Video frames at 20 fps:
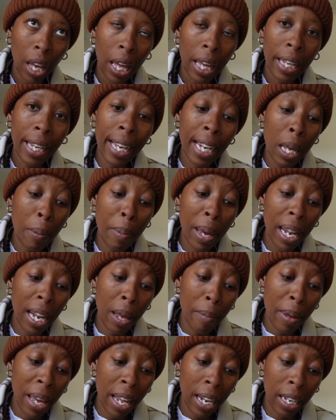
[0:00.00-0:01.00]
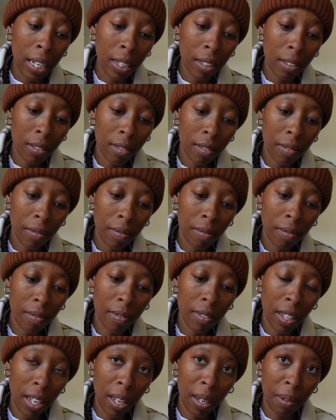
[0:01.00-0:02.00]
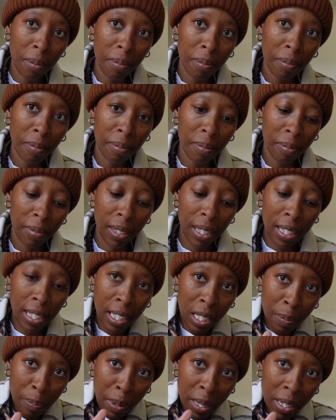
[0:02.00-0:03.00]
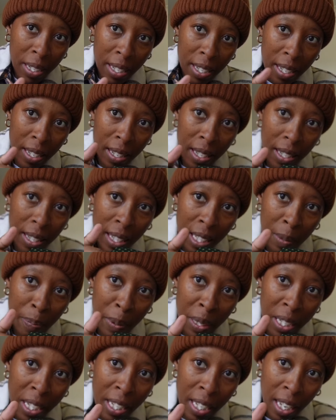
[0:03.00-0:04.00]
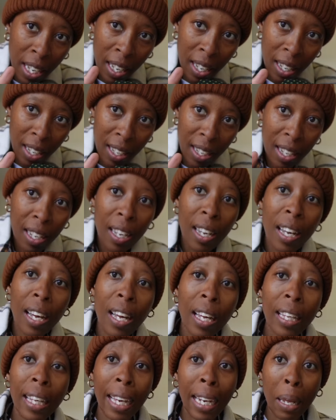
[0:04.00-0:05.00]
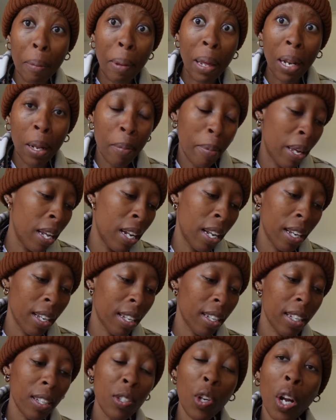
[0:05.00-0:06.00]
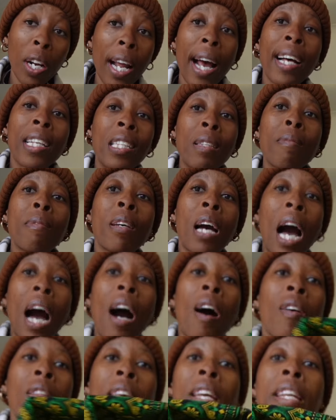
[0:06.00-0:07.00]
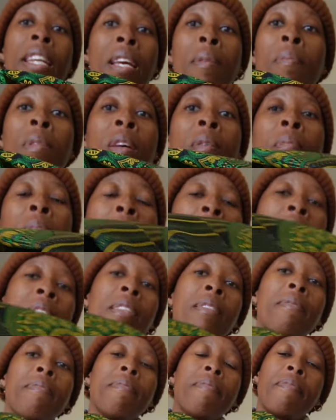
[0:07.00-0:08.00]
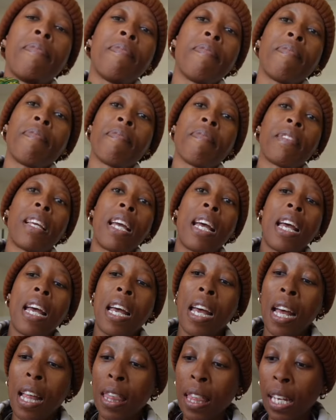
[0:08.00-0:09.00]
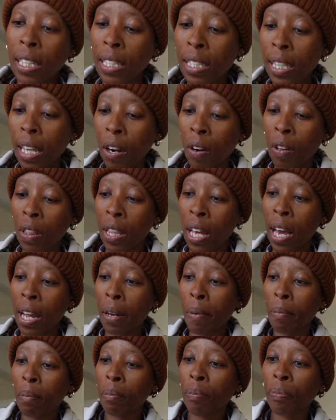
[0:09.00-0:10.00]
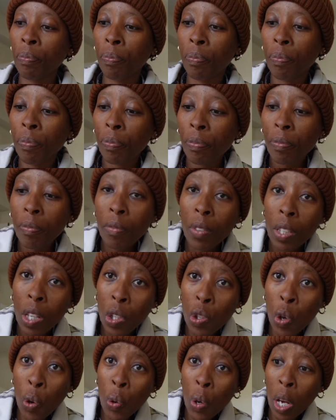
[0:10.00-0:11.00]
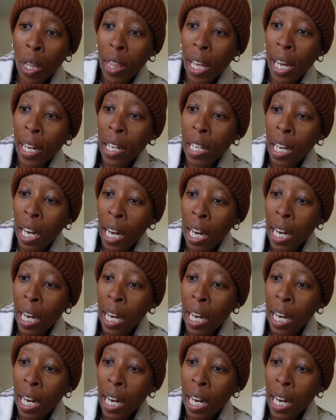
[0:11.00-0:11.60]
kilebelebele. Yeah, this bit here, kilebelebele. Don't ask me how they name them, but that's that on that. So you got that